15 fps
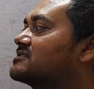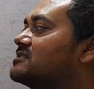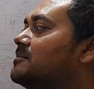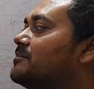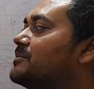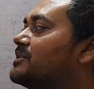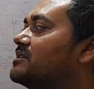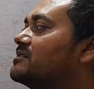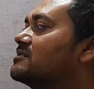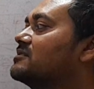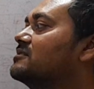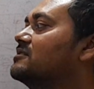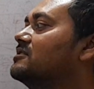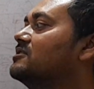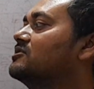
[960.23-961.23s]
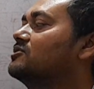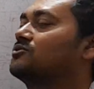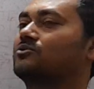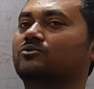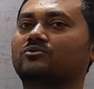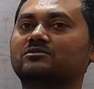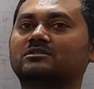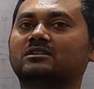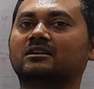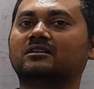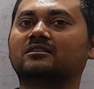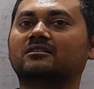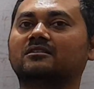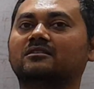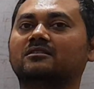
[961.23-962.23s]
compared to
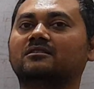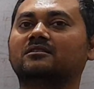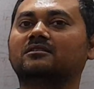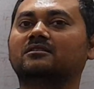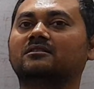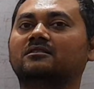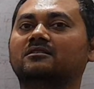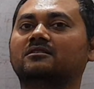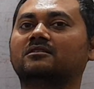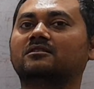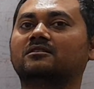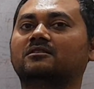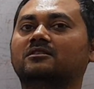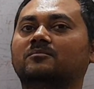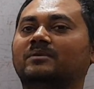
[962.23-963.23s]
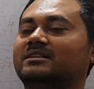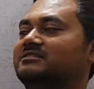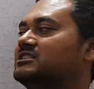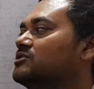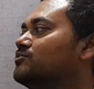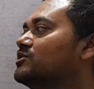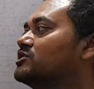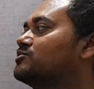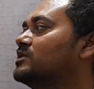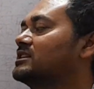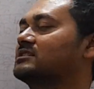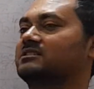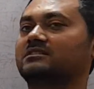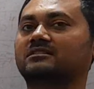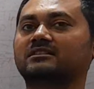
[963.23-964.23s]
the bulging which
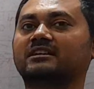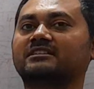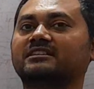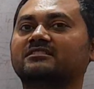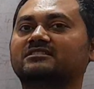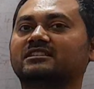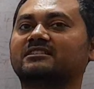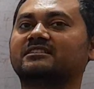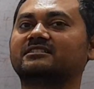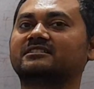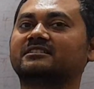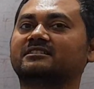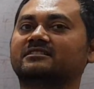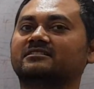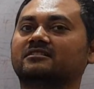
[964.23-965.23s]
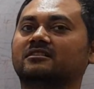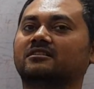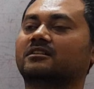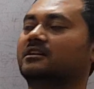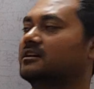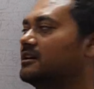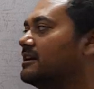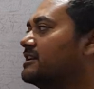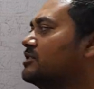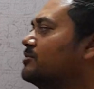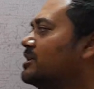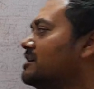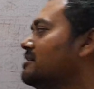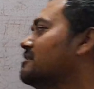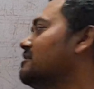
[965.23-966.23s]
was getting generated here.
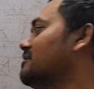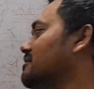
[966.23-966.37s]
Anyway,